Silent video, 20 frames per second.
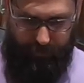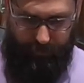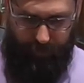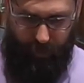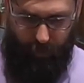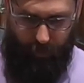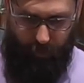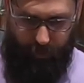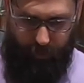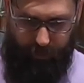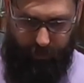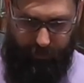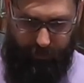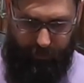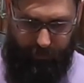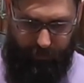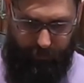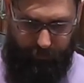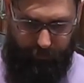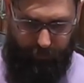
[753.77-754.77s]
about where
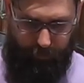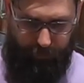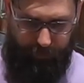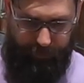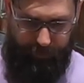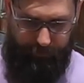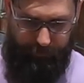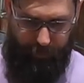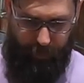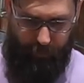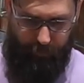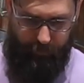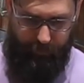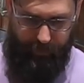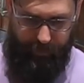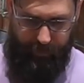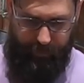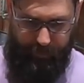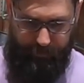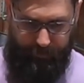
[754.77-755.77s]
the Florentine part will
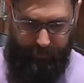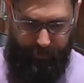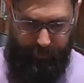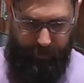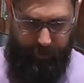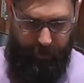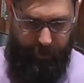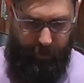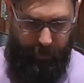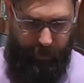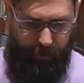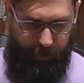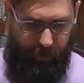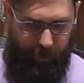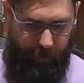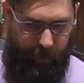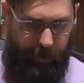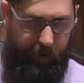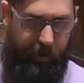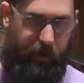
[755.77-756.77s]
be
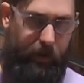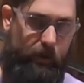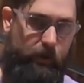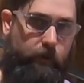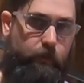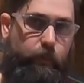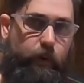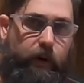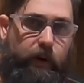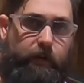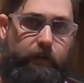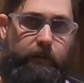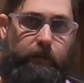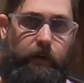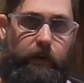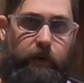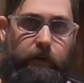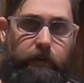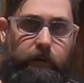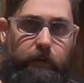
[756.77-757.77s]
and I added the brace
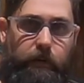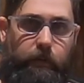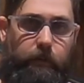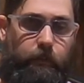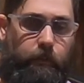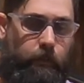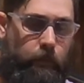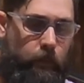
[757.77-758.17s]
there. So